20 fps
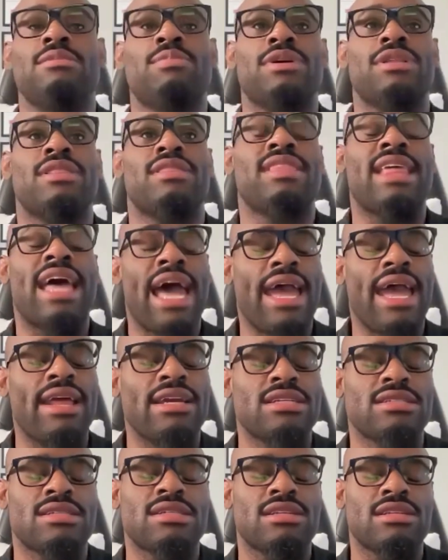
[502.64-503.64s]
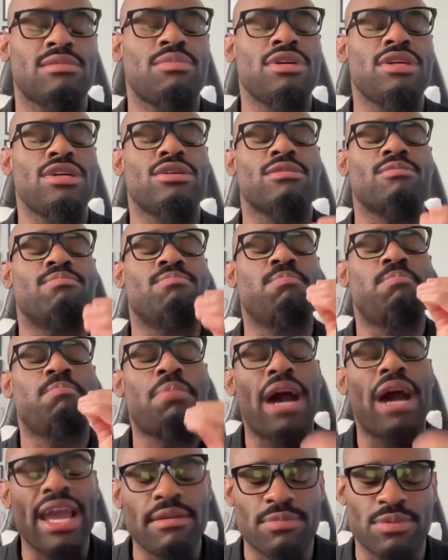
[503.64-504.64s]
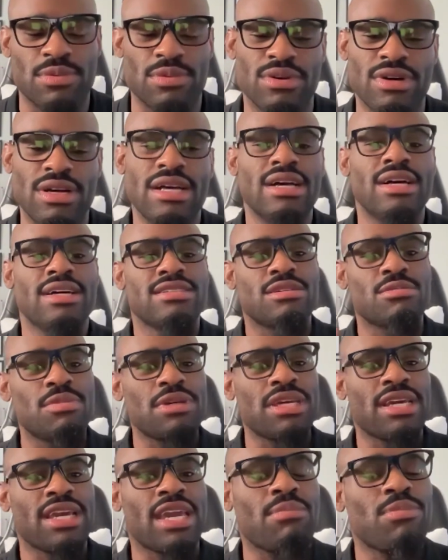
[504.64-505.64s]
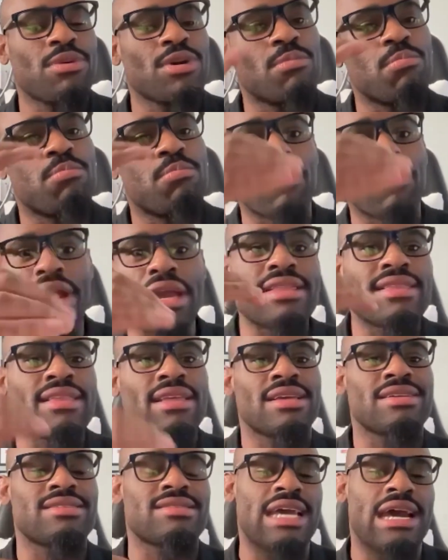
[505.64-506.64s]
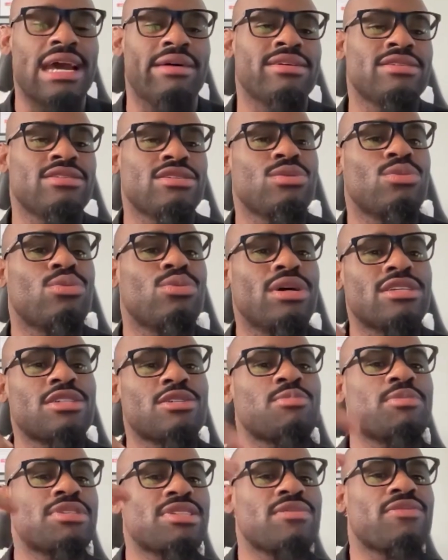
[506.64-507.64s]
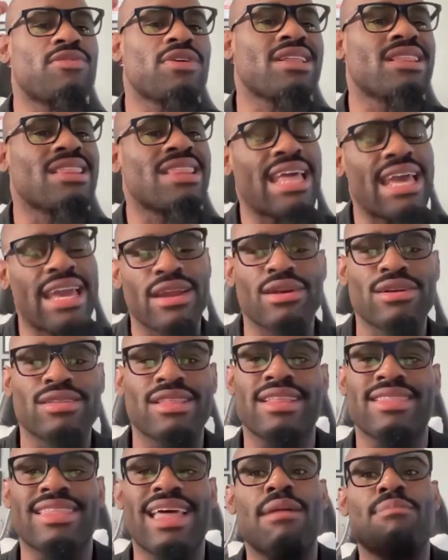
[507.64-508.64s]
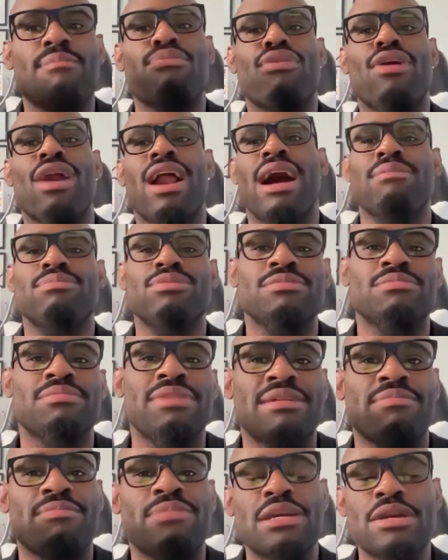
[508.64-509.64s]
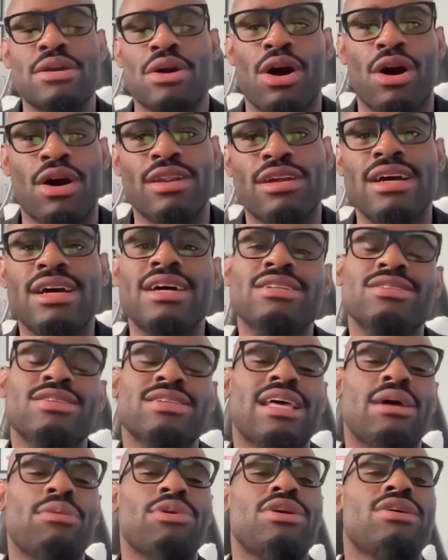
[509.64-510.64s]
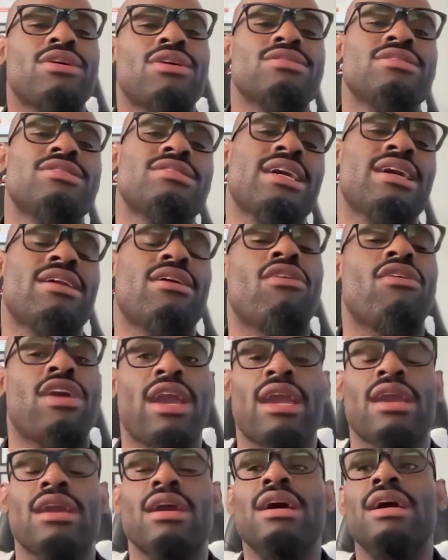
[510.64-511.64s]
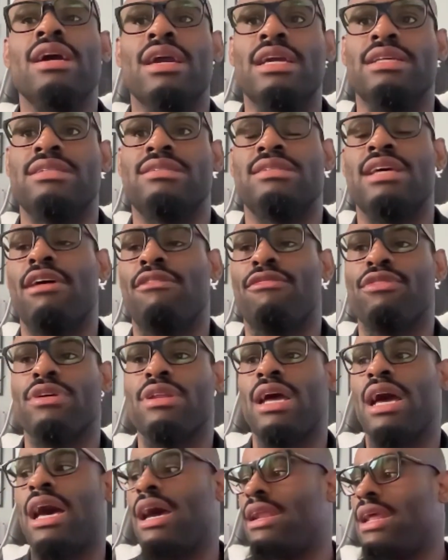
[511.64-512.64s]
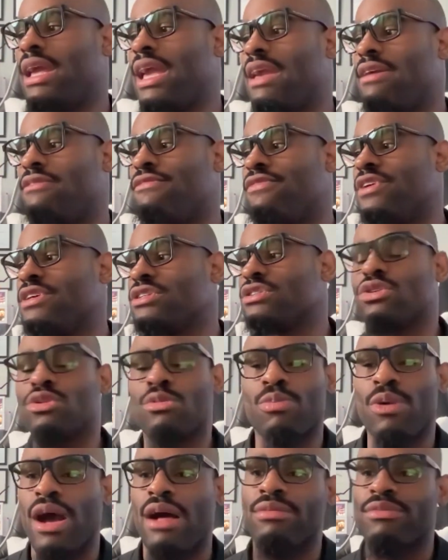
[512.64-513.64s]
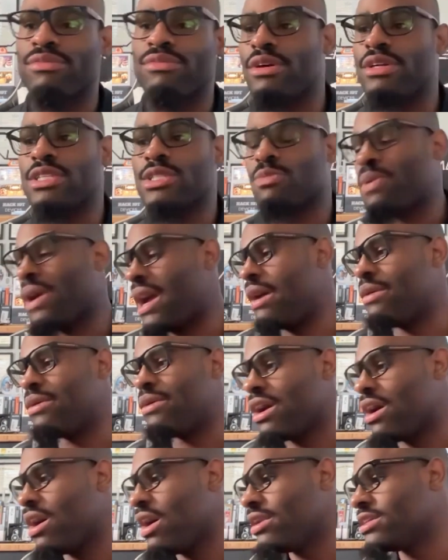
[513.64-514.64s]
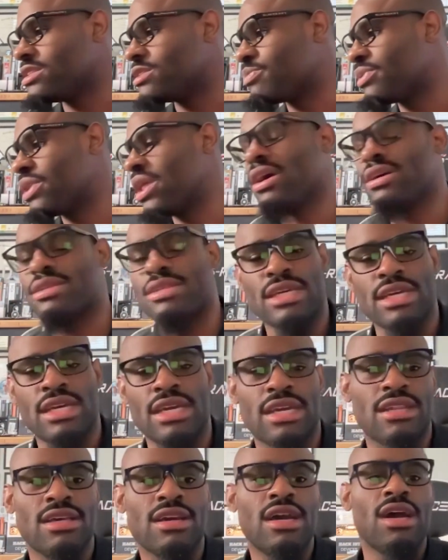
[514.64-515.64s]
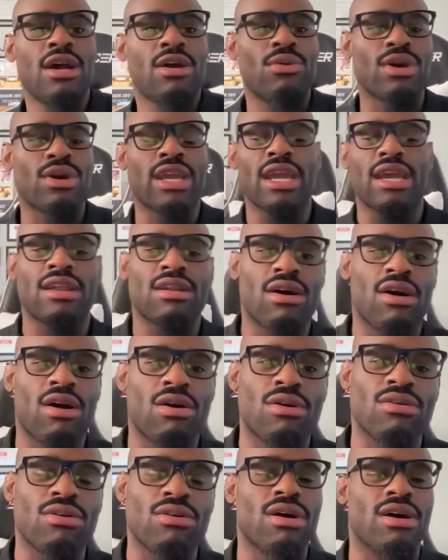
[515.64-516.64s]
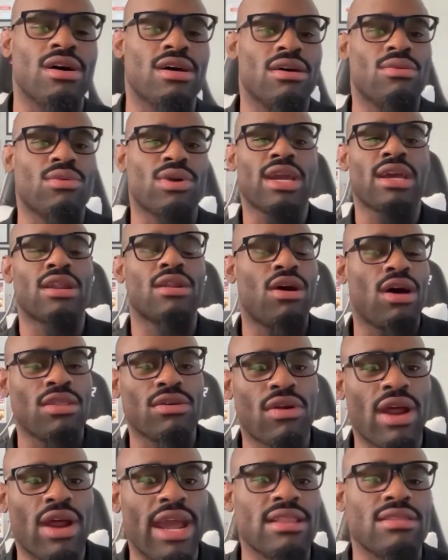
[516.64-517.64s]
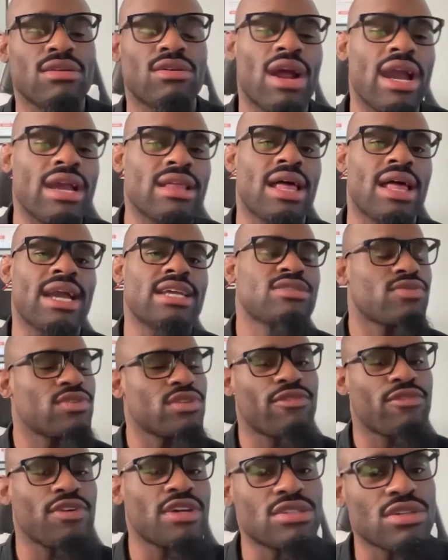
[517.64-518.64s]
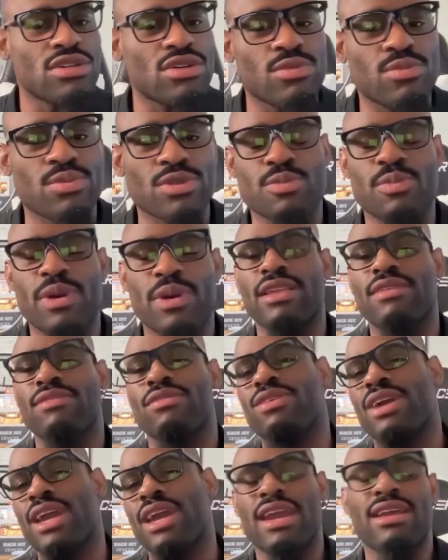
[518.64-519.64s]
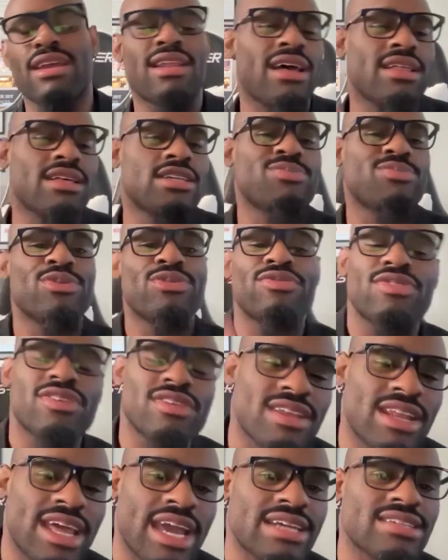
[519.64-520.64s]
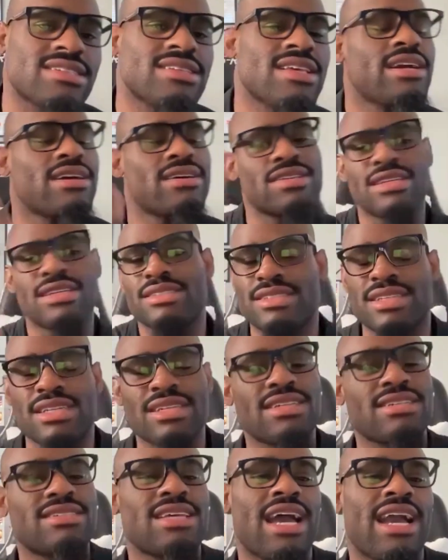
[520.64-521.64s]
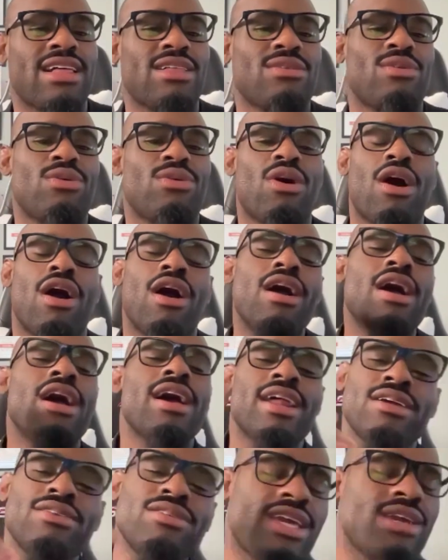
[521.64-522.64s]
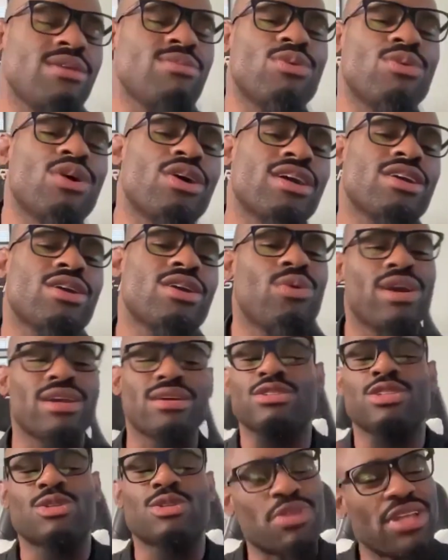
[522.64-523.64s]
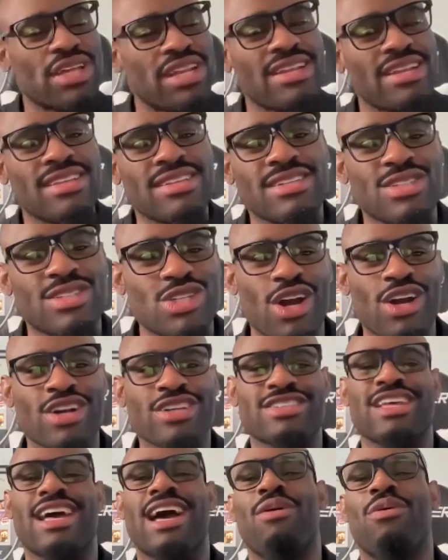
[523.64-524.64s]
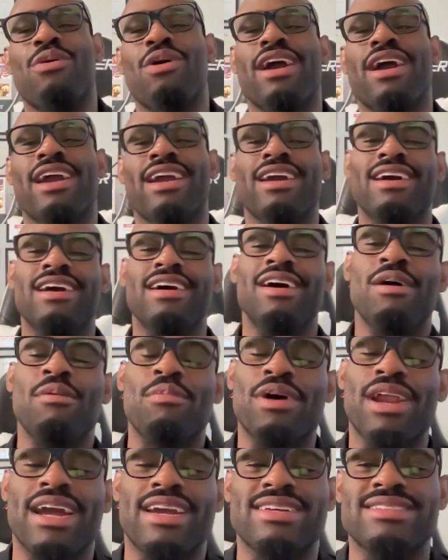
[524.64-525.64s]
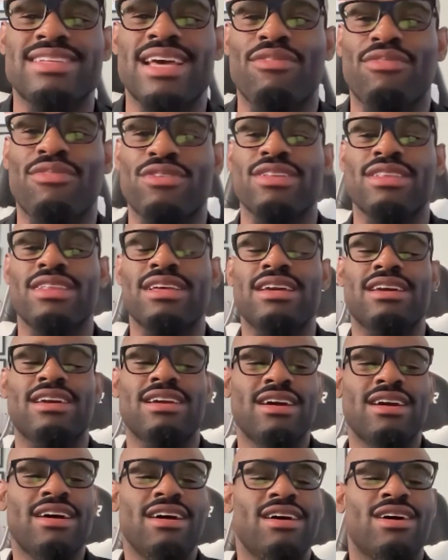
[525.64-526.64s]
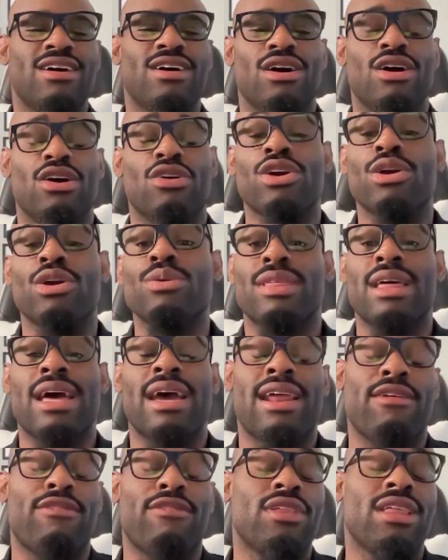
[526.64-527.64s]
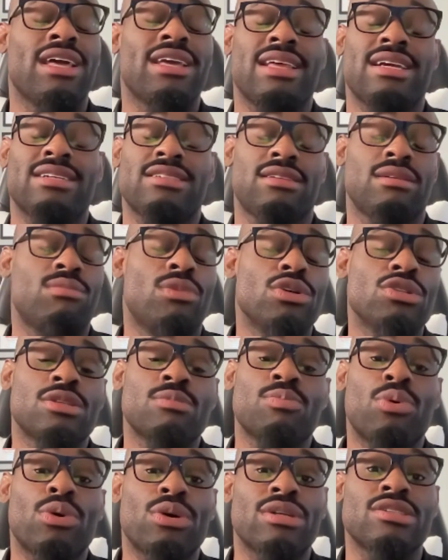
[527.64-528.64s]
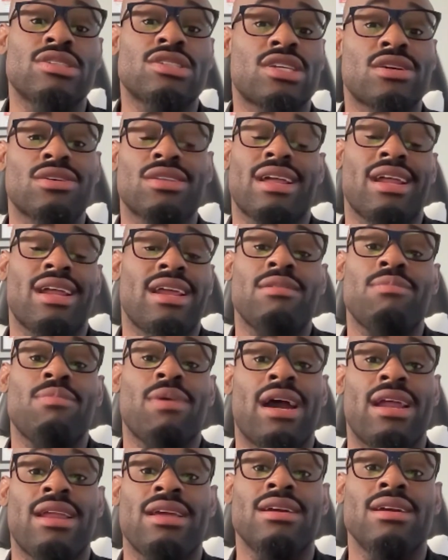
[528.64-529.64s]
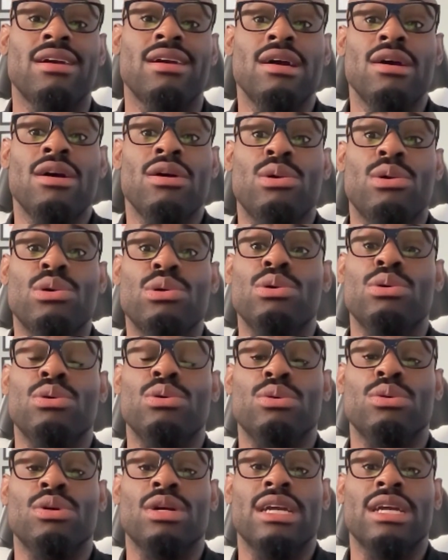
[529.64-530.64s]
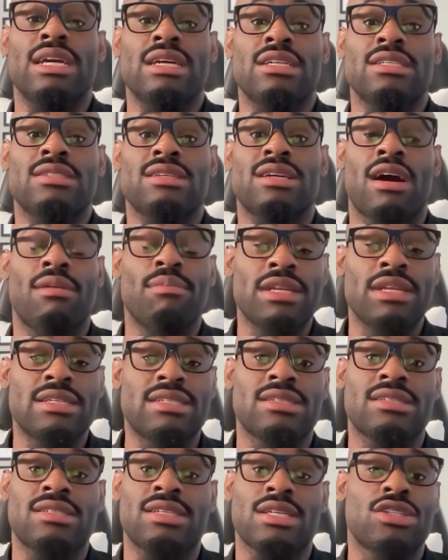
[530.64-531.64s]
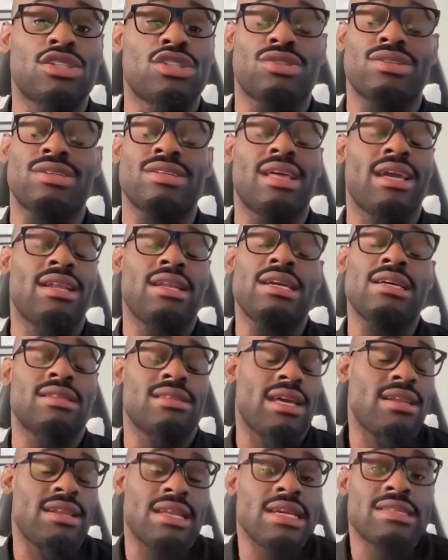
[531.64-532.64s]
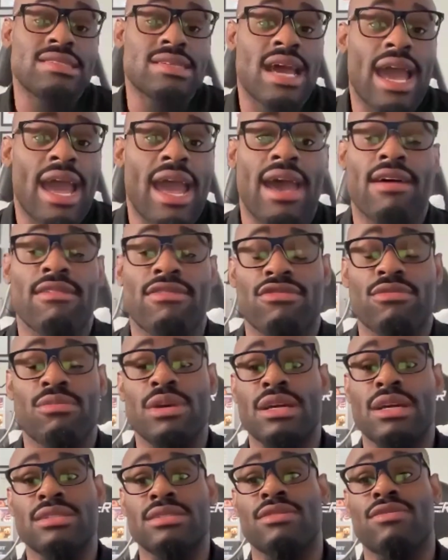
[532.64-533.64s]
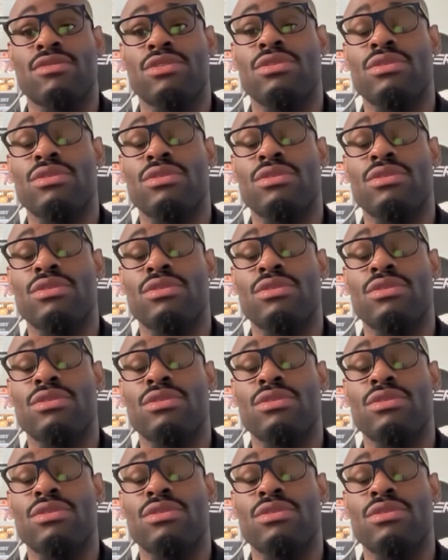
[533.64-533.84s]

but that is going to be your Bible to being able to break things down into what specific layer that problem may be on, so that way you can understand, okay, it's definitely not a physical problem, that it's powered on, it's plugged in, we're getting all the right lights for the physical perspective. Okay, now let's move to the next layer and let's see exactly where we are. And you keep working your way and you split it into chunks that way. But I can definitely agree with that. I feel like that's the most important skill that anybody who is coming into this industry they need to have, because if you